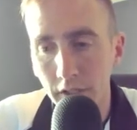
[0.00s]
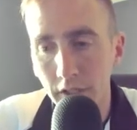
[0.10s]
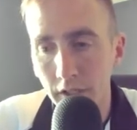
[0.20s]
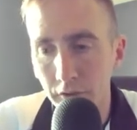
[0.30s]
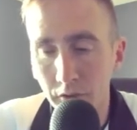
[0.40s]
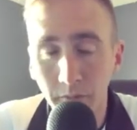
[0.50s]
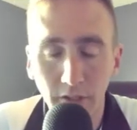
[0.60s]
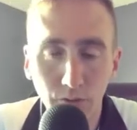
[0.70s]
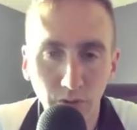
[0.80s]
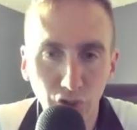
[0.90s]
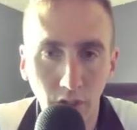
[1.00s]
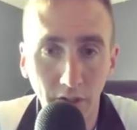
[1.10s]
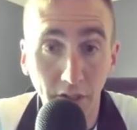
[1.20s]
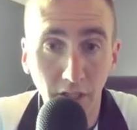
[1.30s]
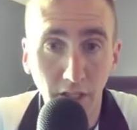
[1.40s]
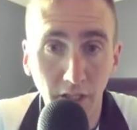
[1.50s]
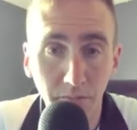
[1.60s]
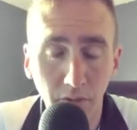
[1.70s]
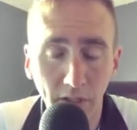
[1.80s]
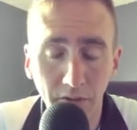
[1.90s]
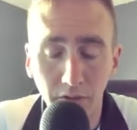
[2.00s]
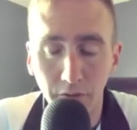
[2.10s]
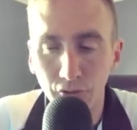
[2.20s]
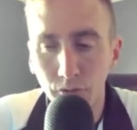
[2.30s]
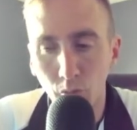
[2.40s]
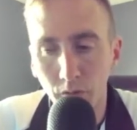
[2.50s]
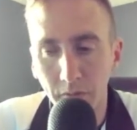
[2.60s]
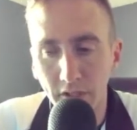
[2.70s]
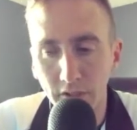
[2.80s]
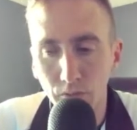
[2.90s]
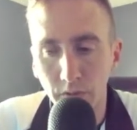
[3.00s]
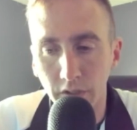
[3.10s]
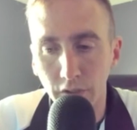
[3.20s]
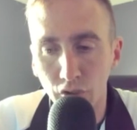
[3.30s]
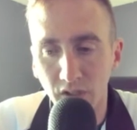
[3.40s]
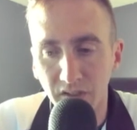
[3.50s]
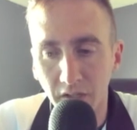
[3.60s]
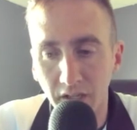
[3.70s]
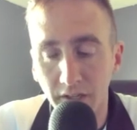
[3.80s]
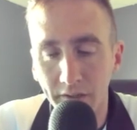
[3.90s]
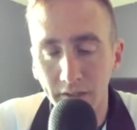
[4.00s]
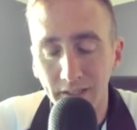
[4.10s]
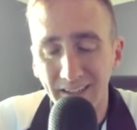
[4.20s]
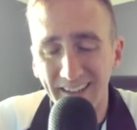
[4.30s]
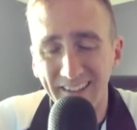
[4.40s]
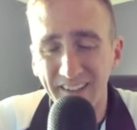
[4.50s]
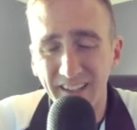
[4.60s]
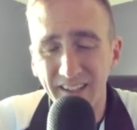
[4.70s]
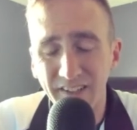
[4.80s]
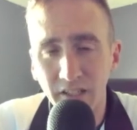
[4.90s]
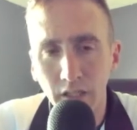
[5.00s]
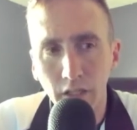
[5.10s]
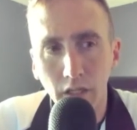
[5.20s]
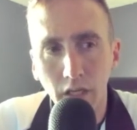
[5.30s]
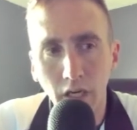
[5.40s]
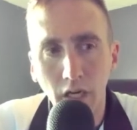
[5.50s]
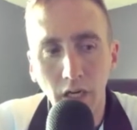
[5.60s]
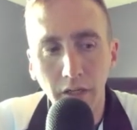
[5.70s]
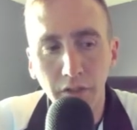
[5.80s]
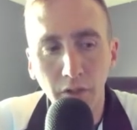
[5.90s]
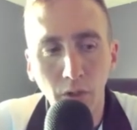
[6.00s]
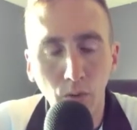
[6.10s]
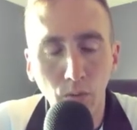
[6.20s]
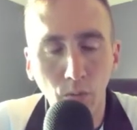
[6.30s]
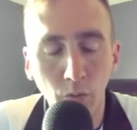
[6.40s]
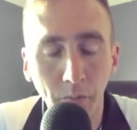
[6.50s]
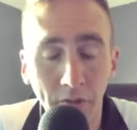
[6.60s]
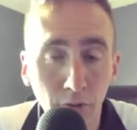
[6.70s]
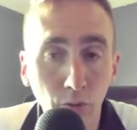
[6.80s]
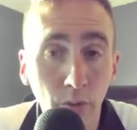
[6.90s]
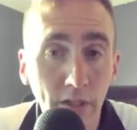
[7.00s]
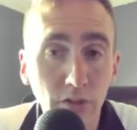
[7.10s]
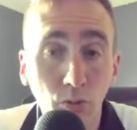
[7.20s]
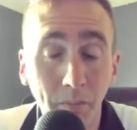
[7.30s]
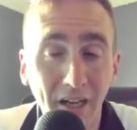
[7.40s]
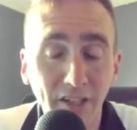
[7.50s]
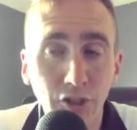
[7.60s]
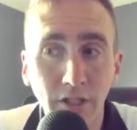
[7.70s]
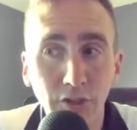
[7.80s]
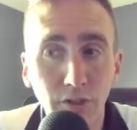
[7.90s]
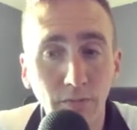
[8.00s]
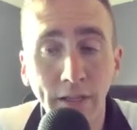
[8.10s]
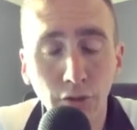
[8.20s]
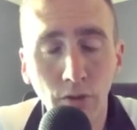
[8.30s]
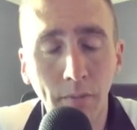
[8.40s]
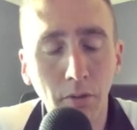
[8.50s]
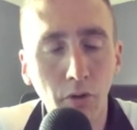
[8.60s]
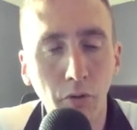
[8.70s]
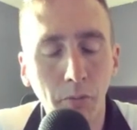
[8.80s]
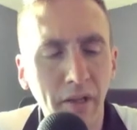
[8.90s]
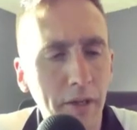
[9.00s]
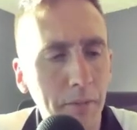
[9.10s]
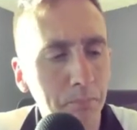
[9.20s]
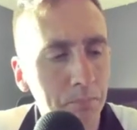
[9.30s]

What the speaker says: in 2 minutes, we shock again, and then in 2 more minutes, we shock again. And then, what we've been doing is we might change the vector up a little bit.